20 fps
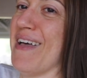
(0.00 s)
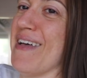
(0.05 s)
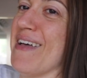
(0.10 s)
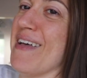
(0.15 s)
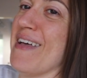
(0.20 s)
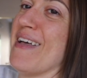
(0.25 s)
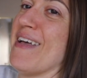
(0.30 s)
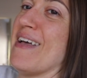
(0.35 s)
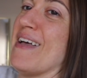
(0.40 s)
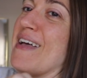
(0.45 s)

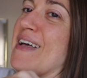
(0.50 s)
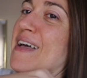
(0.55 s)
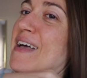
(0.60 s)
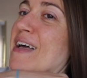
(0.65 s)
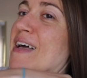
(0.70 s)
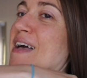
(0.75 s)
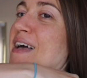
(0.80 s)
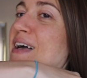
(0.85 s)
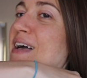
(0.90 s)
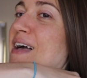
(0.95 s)

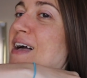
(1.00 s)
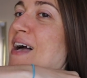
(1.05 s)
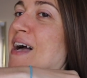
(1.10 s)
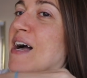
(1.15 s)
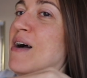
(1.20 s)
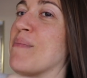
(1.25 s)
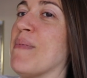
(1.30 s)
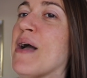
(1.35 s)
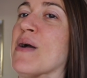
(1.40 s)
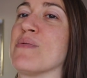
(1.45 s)

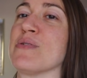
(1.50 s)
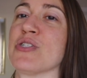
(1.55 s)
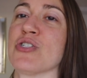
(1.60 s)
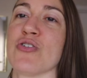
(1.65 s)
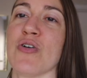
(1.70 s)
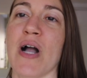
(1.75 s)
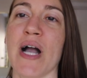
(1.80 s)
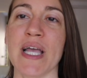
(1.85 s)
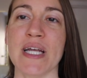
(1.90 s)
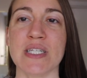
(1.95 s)
I was
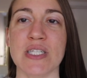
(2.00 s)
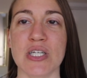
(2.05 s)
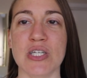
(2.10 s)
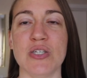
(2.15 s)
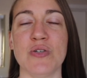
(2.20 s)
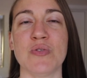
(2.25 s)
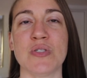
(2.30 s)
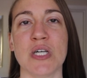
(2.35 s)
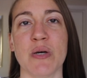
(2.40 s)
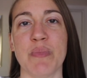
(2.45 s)
trying to
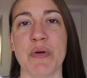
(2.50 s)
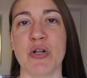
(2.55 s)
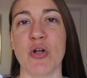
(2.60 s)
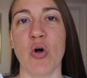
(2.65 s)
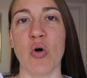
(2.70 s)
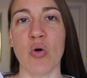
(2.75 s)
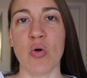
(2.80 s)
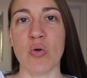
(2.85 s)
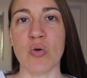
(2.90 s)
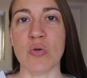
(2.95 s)
use up an
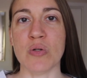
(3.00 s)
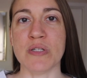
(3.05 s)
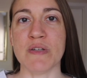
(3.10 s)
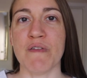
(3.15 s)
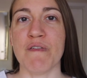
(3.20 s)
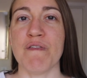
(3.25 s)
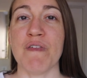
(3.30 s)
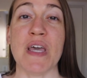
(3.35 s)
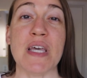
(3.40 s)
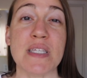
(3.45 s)
old
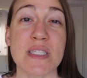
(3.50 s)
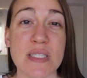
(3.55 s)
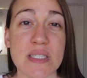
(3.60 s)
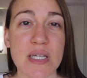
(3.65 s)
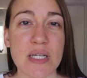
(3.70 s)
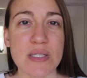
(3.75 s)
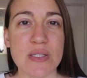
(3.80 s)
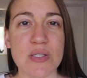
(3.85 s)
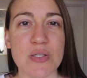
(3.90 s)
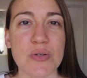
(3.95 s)
face
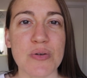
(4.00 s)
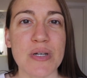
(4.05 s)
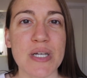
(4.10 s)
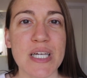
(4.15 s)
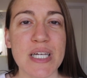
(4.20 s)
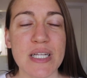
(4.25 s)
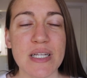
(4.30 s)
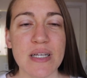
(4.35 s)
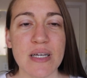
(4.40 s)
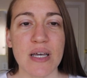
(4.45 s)

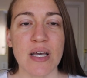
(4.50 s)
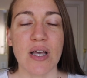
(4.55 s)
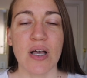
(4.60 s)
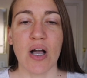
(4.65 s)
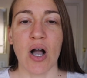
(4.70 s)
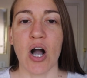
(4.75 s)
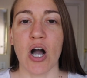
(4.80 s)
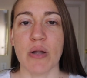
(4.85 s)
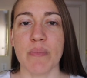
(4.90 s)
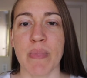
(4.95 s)
sunscreen
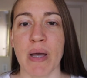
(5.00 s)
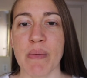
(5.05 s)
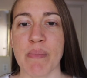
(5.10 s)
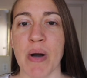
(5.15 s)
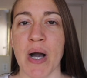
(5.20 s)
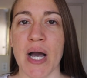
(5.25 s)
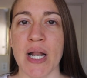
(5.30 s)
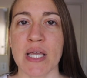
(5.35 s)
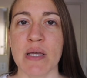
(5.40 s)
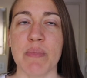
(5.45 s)
on my
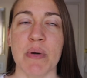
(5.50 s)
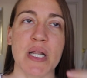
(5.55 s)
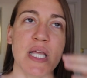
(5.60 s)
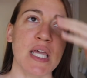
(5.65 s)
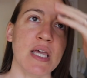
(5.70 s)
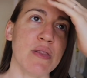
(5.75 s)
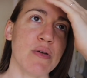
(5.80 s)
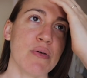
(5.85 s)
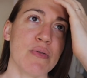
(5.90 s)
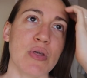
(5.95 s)
body, but
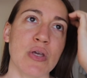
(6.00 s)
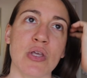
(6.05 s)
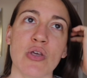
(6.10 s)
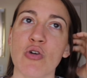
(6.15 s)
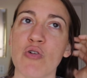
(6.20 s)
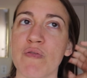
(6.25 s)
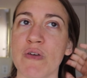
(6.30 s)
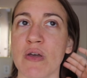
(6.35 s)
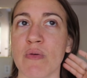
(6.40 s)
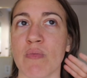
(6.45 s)
either the
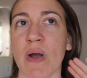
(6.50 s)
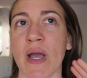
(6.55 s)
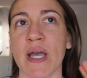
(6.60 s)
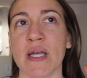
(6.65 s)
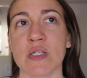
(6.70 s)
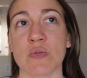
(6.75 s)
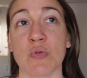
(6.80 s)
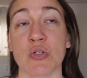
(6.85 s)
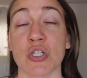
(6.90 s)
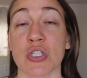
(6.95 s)
UV
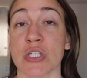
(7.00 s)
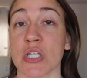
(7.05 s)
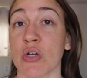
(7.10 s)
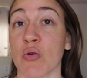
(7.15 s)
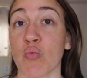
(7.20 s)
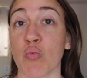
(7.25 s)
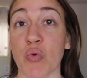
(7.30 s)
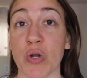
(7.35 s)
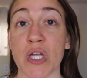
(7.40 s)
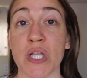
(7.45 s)
rays were just like
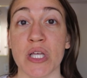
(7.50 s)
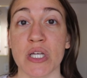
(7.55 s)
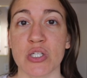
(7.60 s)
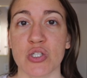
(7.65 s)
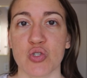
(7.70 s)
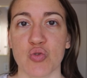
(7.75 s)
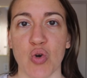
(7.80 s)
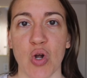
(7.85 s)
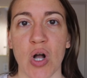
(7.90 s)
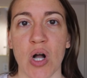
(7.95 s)
really
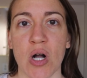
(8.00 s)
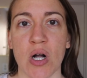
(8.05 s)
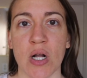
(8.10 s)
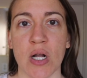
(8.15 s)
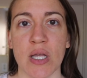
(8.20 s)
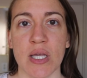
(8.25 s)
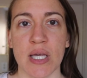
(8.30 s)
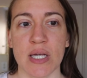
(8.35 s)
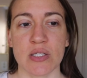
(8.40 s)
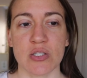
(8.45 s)

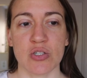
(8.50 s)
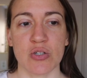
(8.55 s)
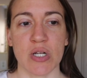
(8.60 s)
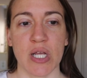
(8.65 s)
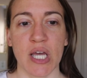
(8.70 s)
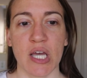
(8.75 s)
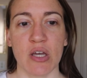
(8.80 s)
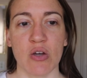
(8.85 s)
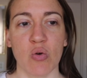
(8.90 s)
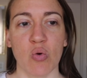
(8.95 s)
strong
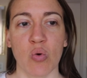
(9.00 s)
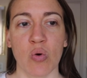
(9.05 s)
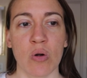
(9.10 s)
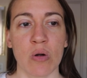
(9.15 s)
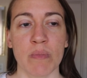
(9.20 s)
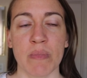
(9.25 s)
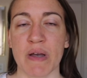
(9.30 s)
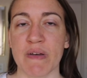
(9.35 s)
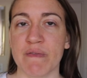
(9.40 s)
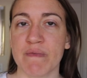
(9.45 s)
yesterday,
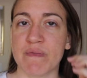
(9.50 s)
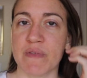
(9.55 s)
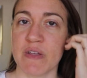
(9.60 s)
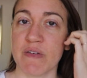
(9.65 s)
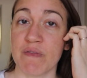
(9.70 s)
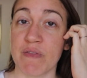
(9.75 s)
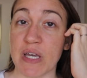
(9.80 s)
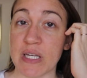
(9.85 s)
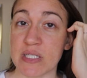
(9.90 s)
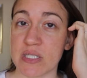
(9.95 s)
or the
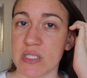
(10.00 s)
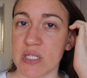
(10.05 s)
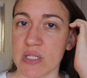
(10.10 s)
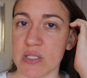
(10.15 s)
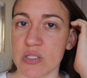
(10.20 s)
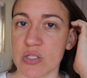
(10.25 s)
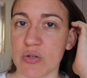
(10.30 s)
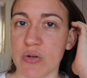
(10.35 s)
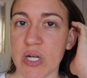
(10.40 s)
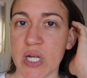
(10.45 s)
face
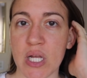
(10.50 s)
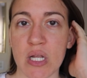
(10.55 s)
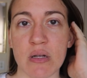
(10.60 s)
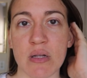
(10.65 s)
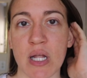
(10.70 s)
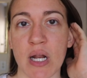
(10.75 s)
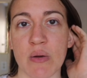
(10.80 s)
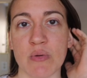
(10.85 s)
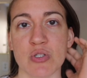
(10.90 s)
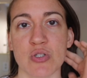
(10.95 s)
sunscreen
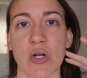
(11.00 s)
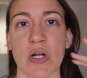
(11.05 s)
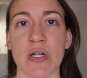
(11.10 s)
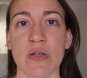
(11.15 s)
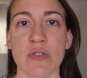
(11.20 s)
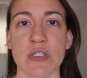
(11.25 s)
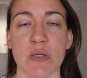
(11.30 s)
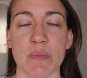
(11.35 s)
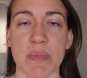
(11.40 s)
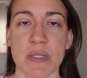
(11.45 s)
that I was trying
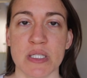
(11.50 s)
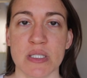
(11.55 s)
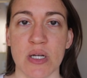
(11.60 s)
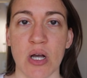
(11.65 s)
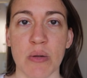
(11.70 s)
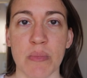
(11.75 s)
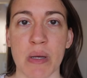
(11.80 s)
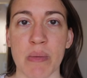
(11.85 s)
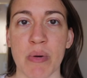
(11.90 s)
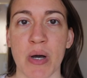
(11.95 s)
to use up
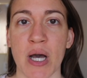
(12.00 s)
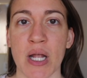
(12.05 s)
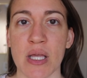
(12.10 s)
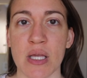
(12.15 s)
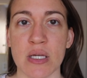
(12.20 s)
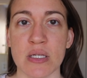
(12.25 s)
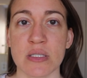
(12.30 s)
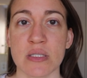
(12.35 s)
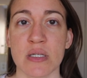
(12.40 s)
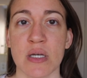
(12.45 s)
on my
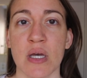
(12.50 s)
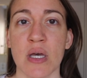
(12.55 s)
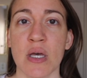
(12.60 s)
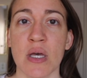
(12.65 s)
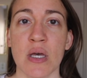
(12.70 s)
body is